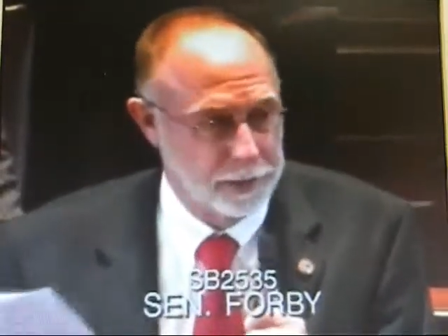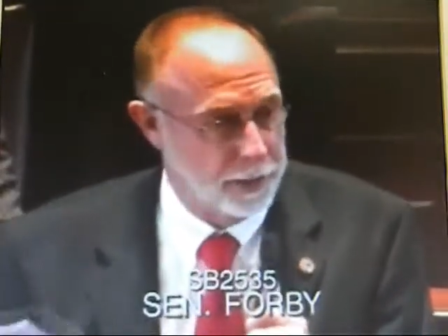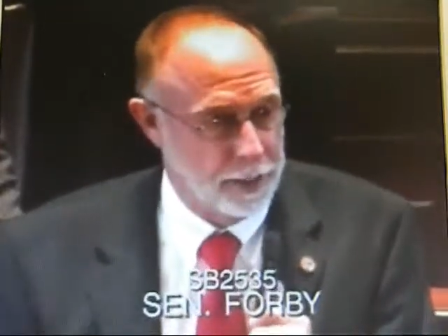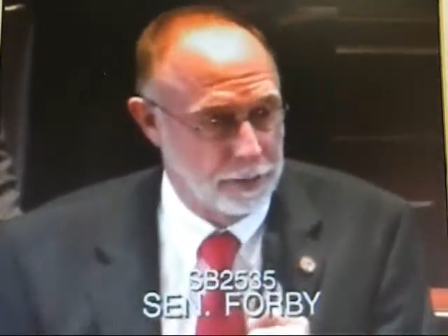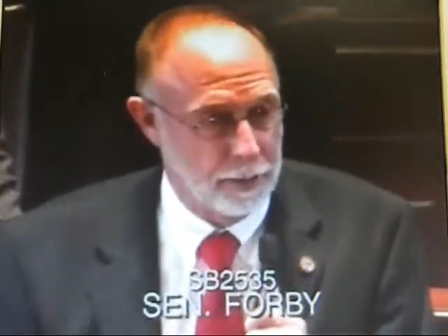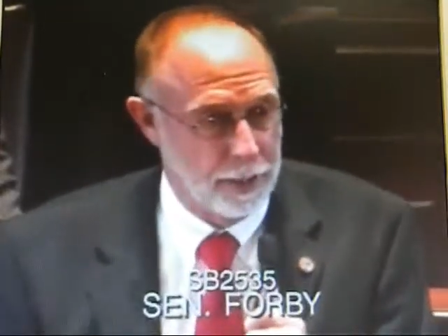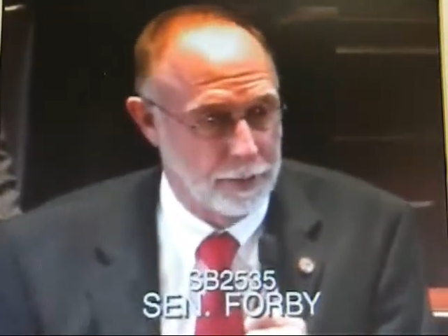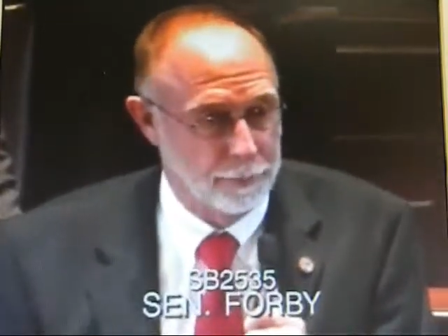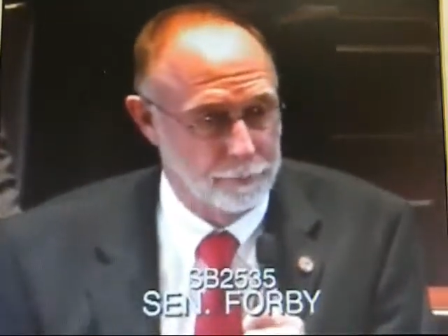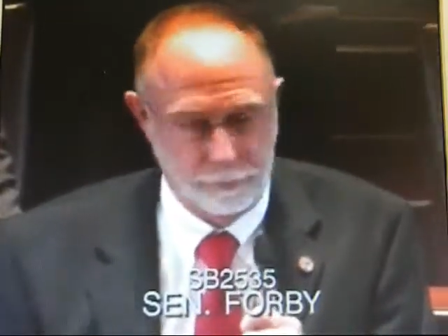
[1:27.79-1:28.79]
It's not going to
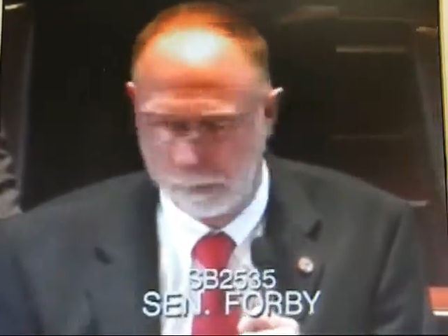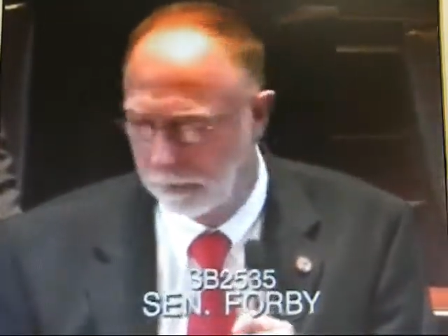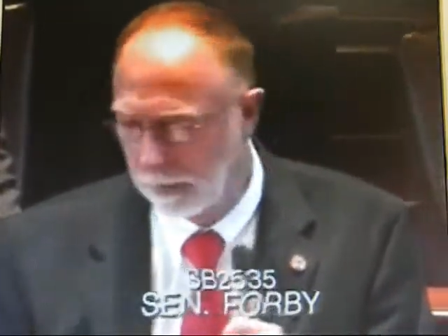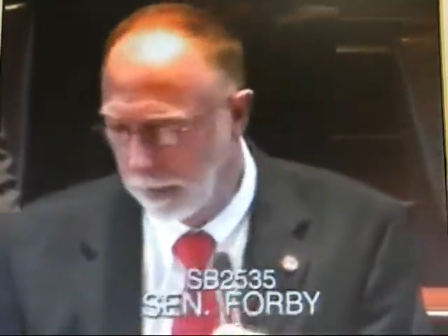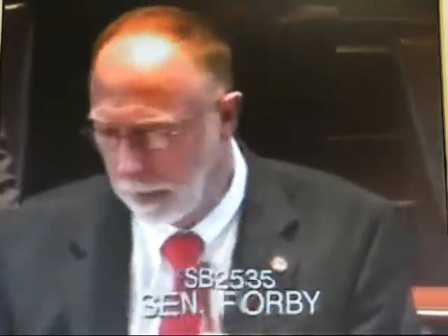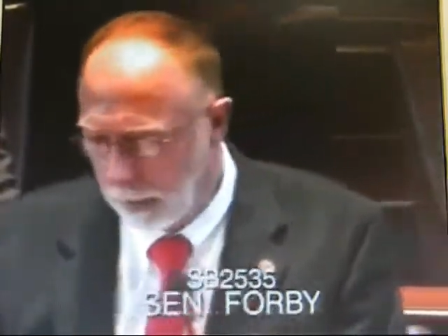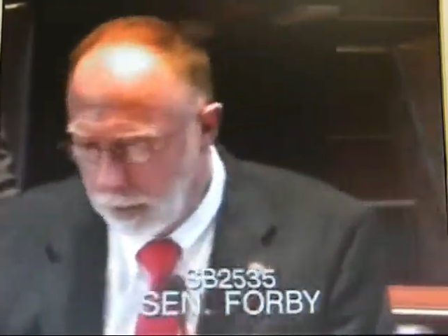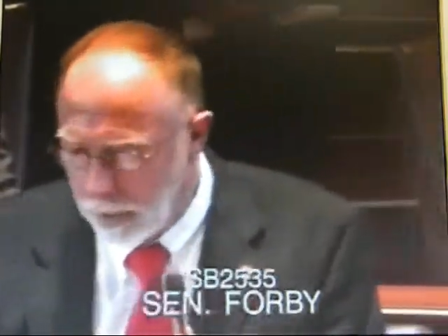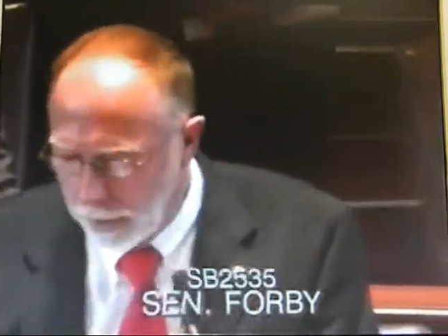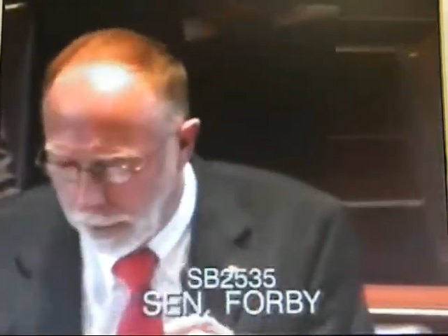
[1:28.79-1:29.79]
help them. You